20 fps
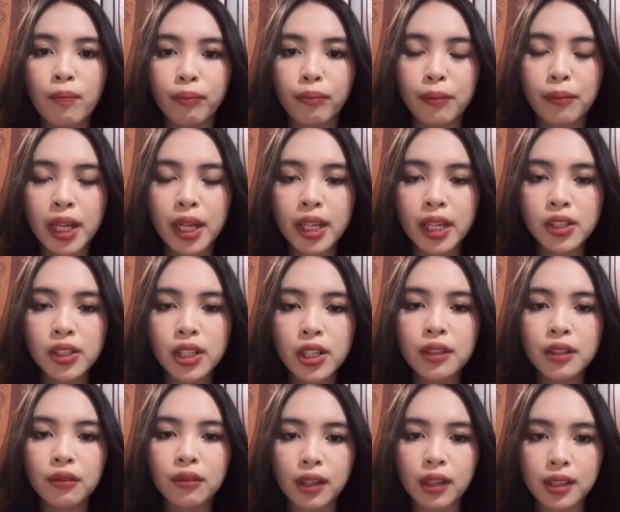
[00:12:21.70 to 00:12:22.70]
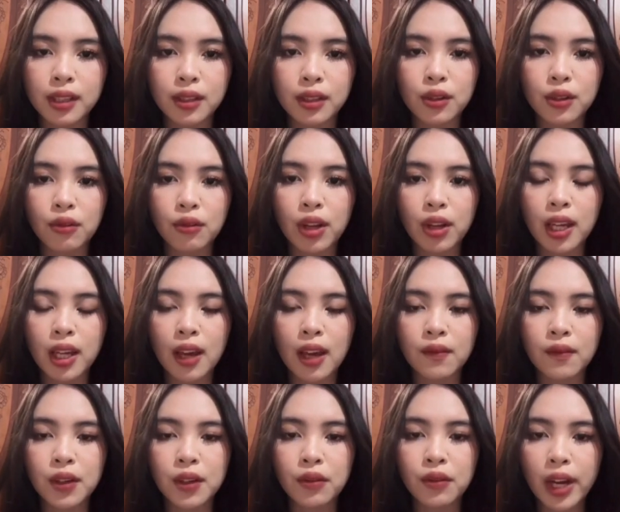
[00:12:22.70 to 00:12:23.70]
managing risks during
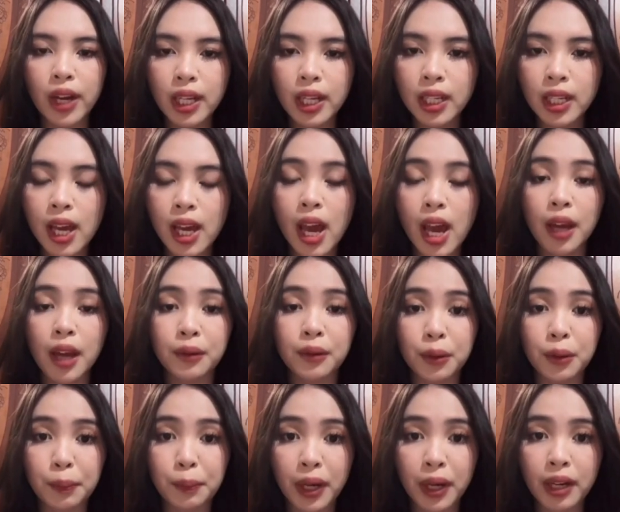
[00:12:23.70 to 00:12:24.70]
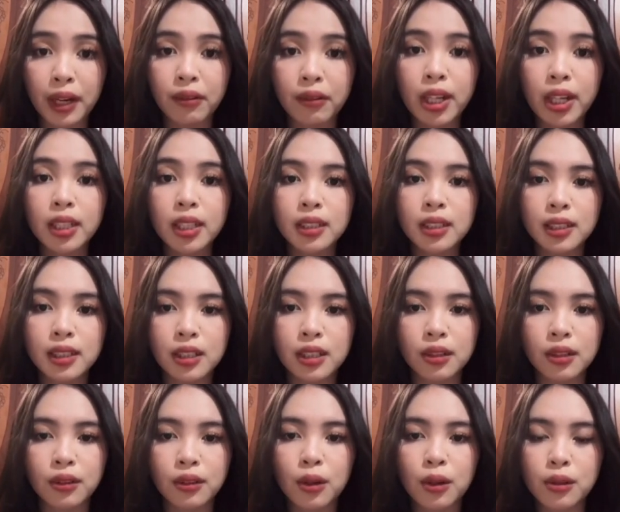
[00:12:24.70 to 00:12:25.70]
heavy rain, and repairing
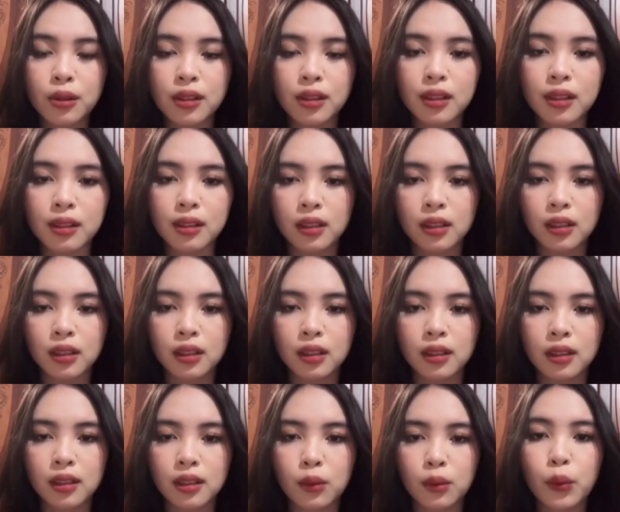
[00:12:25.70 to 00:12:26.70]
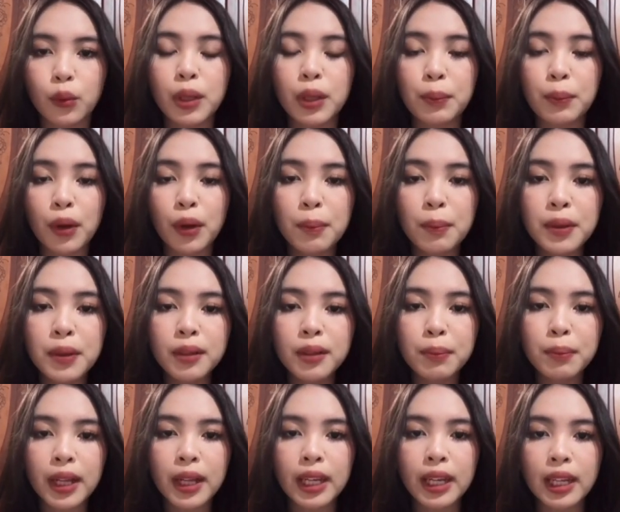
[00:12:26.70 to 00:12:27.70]
the roads. With
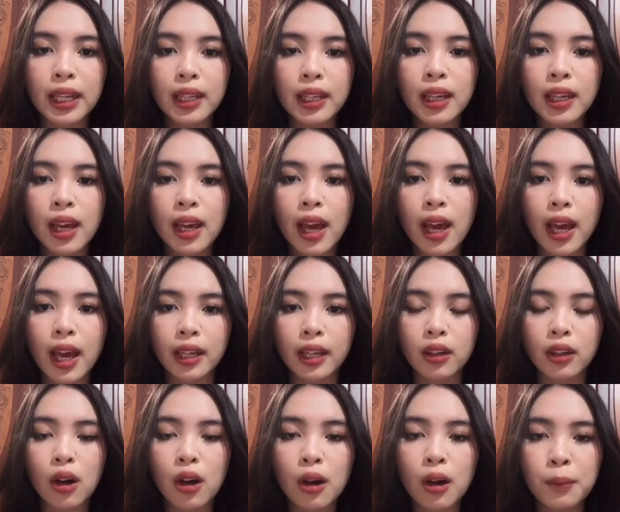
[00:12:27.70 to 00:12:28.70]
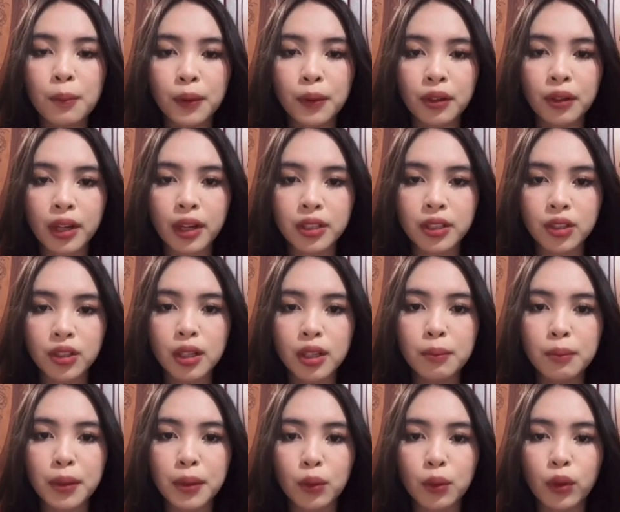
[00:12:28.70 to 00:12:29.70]
proper planning and
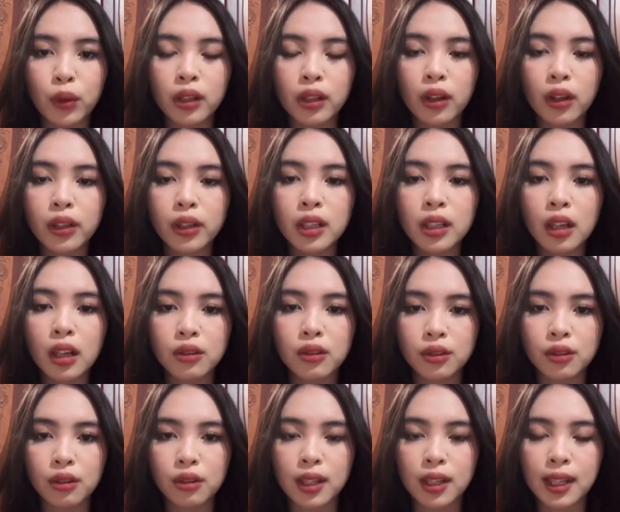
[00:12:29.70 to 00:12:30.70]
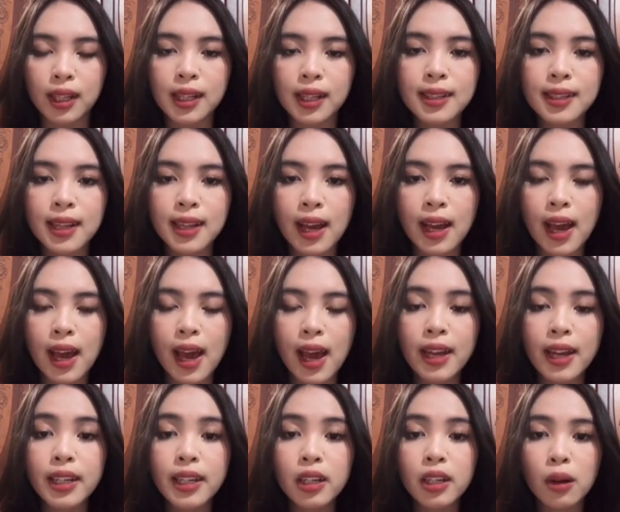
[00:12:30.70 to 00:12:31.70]
cooperation between local authorities
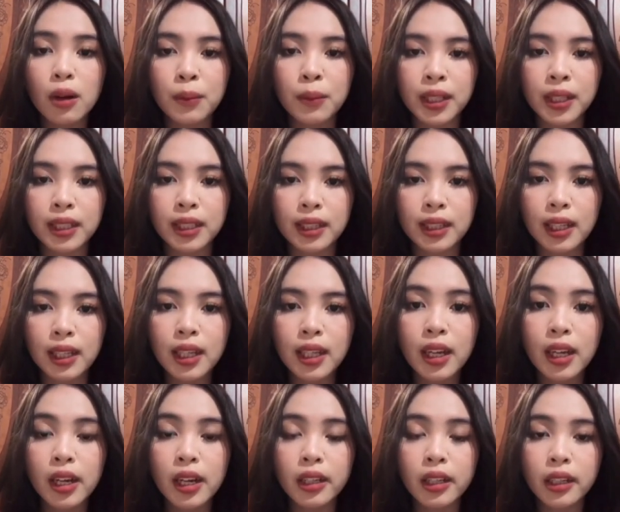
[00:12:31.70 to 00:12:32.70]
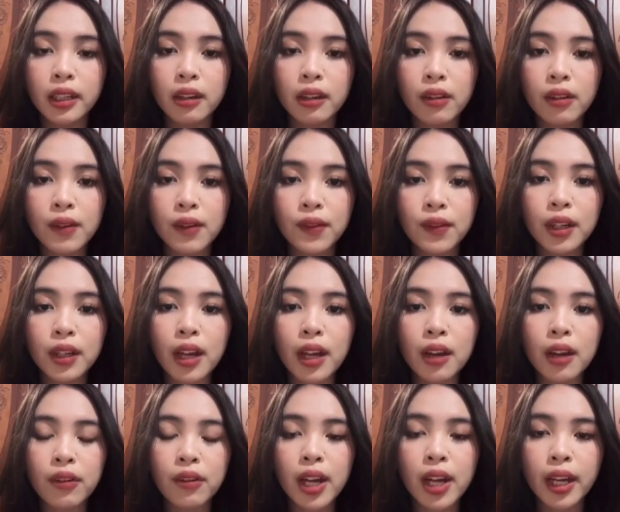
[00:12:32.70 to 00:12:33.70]
and the community, the river
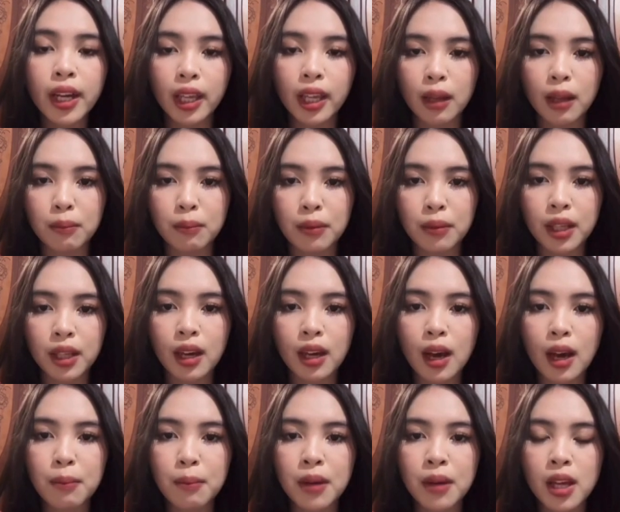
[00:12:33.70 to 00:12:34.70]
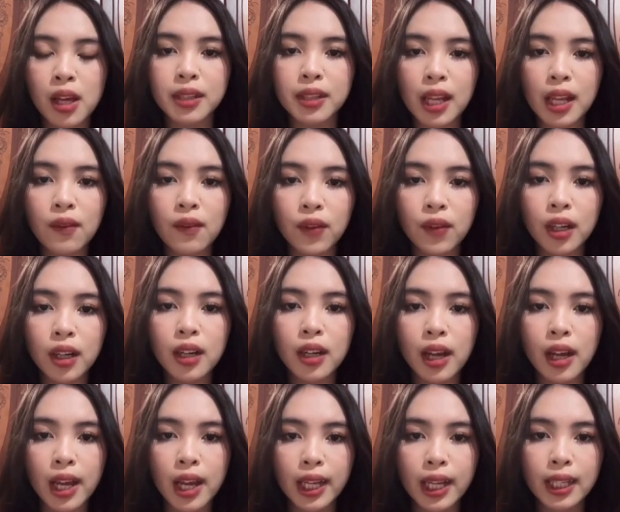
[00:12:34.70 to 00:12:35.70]
area can become safer,
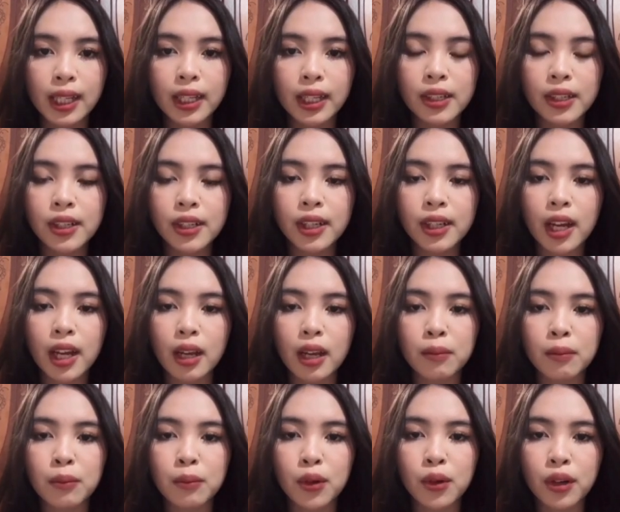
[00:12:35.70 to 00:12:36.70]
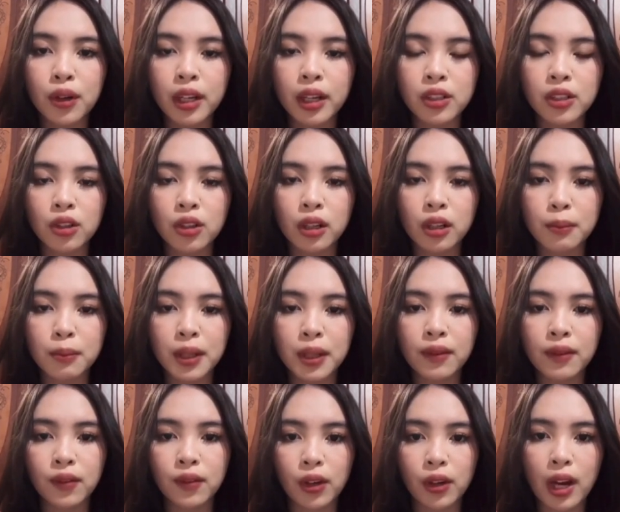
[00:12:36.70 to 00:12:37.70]
cleaner, and more enjoyable for